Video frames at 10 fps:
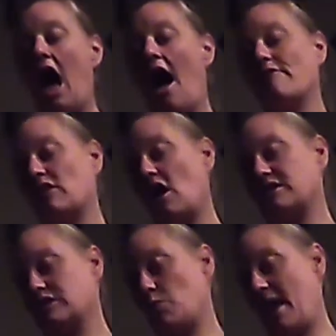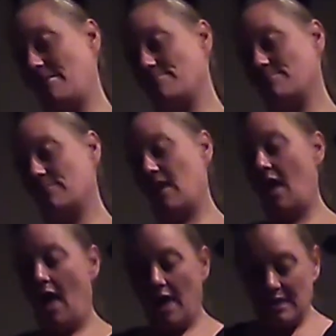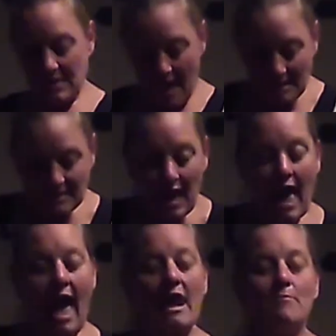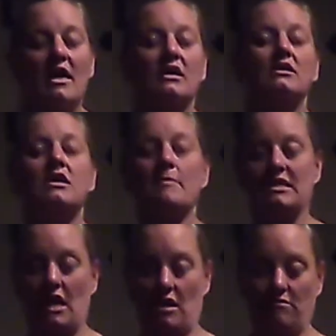I've lost the weight. Yes, I had a medical tummy tuck.